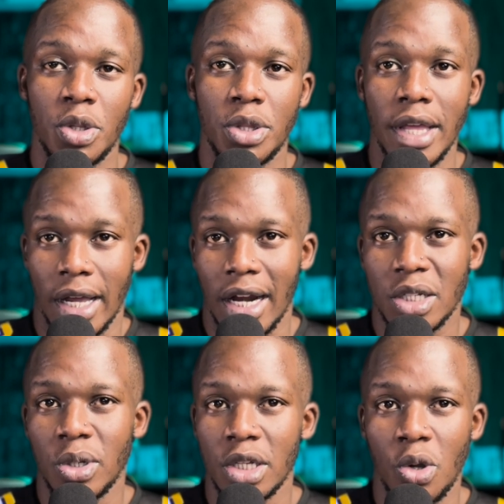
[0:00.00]
they can
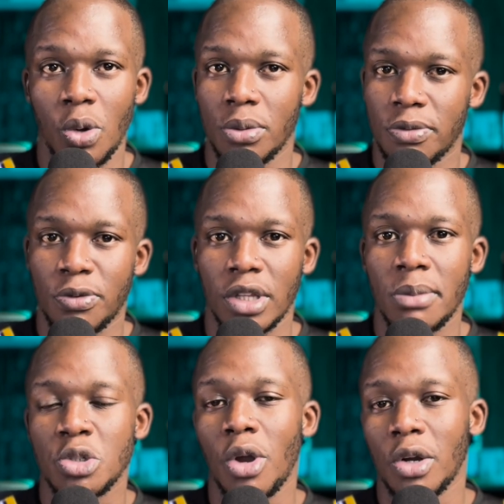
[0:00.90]
actually go. For them
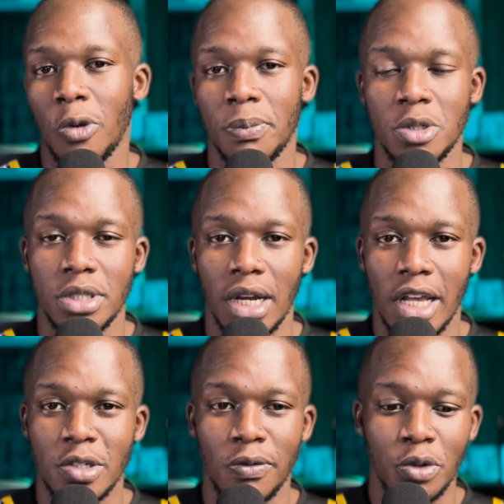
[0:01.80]
to go and compete with the
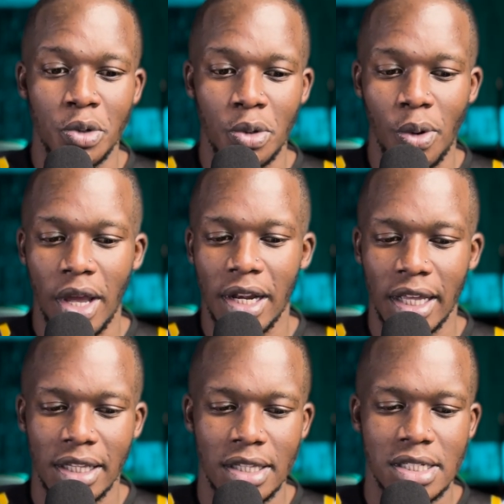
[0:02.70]
likes of Uruguay, like
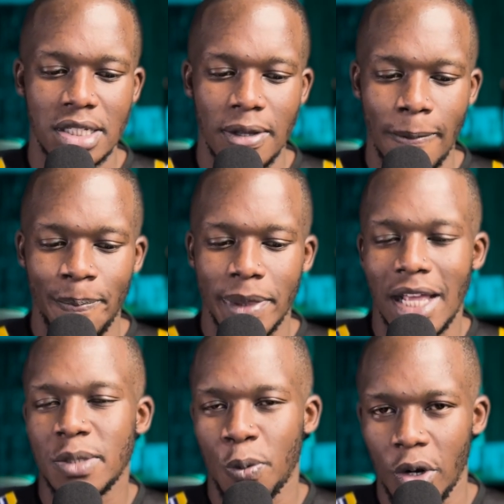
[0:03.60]
that's
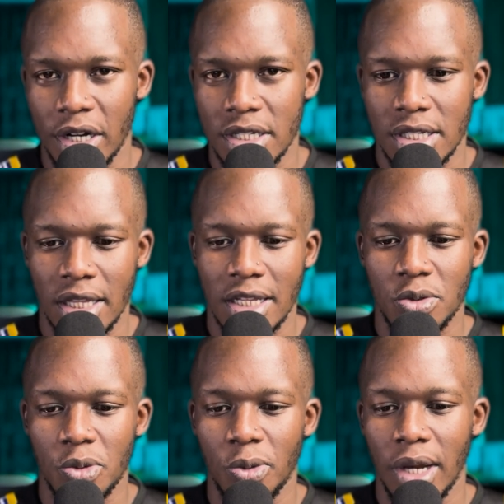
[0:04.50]
progress, and that's
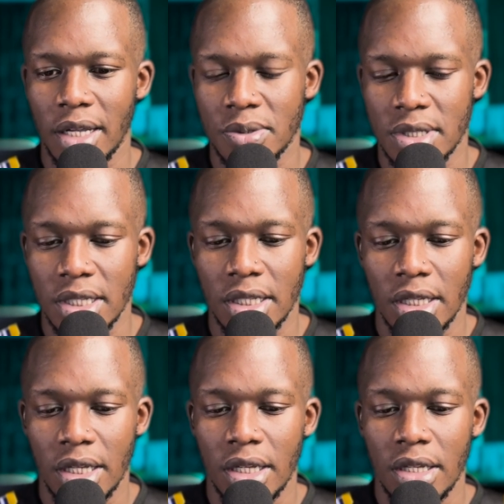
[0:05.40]
what we would like to see.
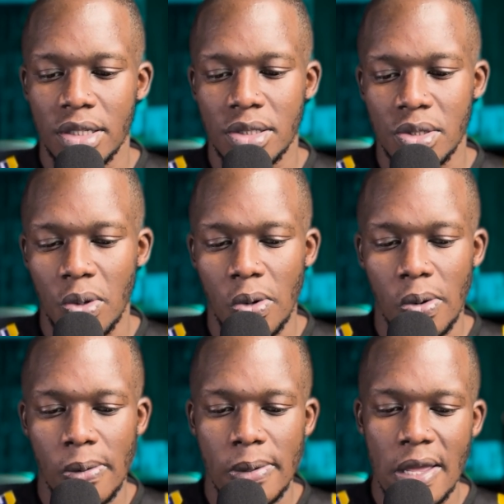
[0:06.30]

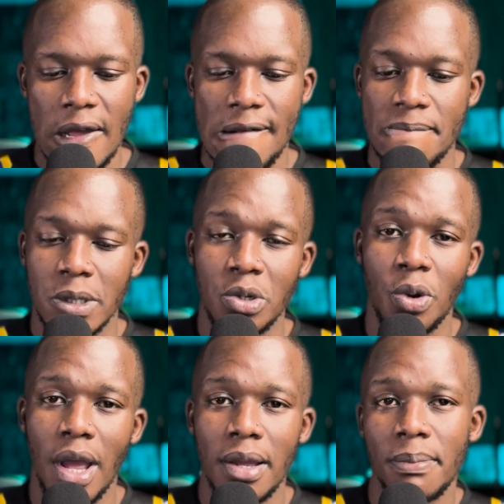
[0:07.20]
So, yeah,
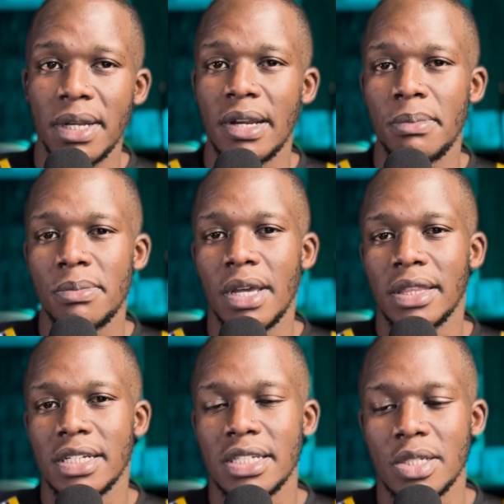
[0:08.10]
Uruguay beat Namibia
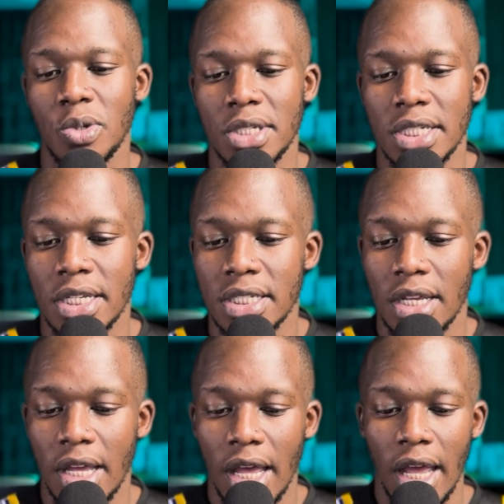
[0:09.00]
36-26,
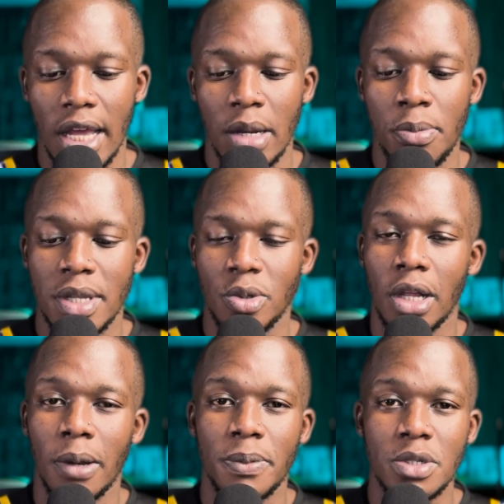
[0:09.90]
and Namibia's World
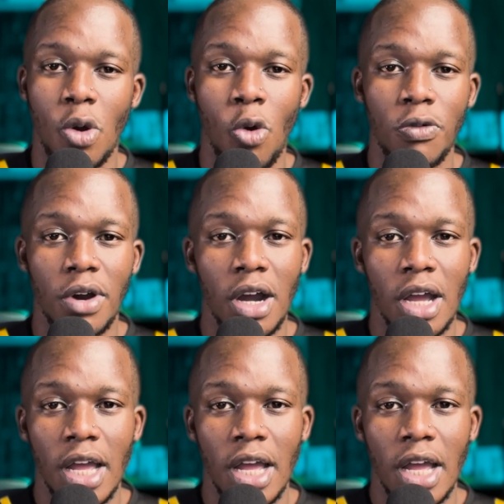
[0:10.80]
Cup is over.